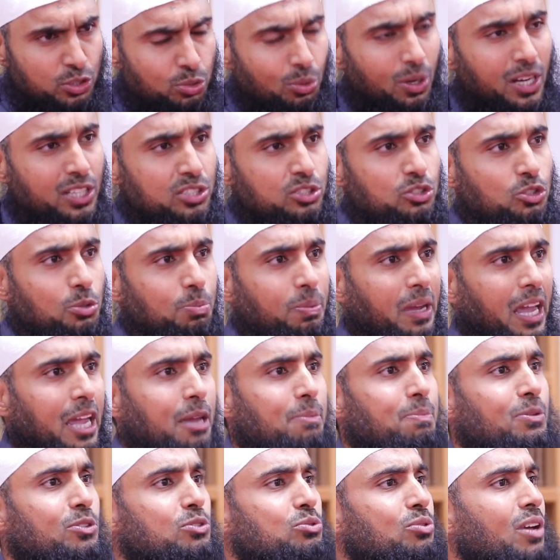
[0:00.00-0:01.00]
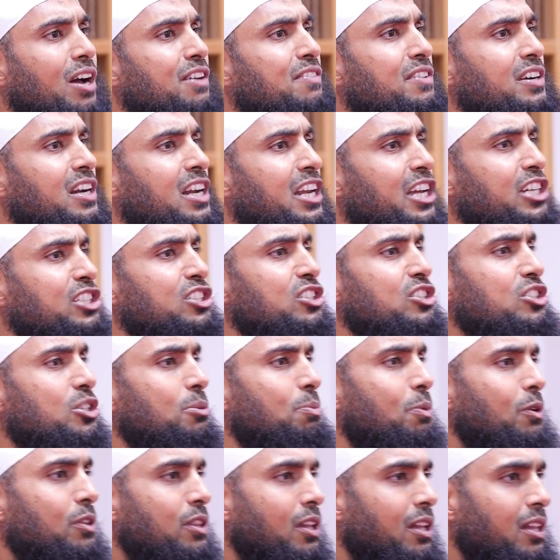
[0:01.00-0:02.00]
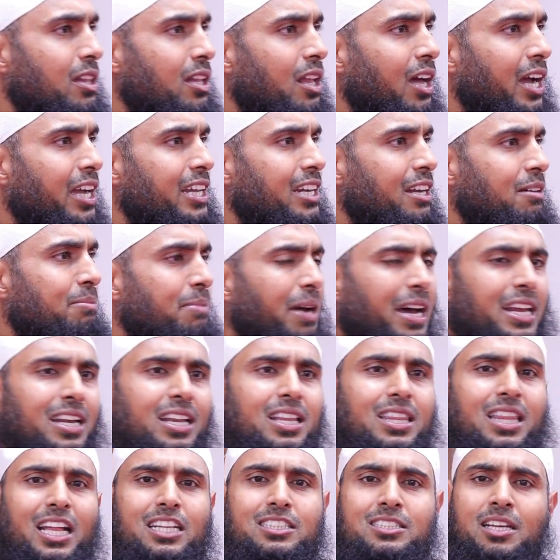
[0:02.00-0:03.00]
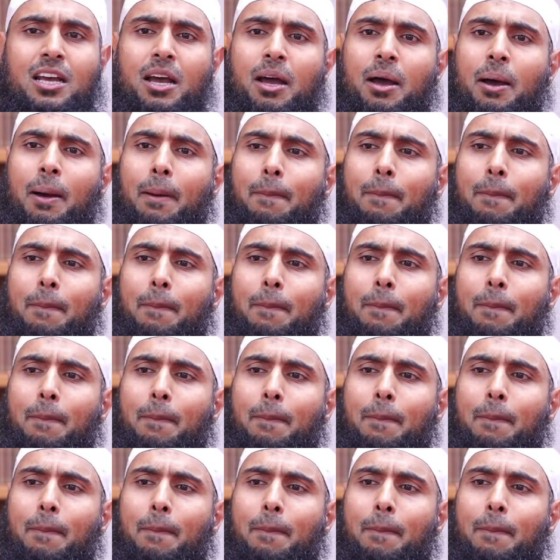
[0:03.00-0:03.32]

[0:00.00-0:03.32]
to us to be able to have a relationship with Allah in a manner that's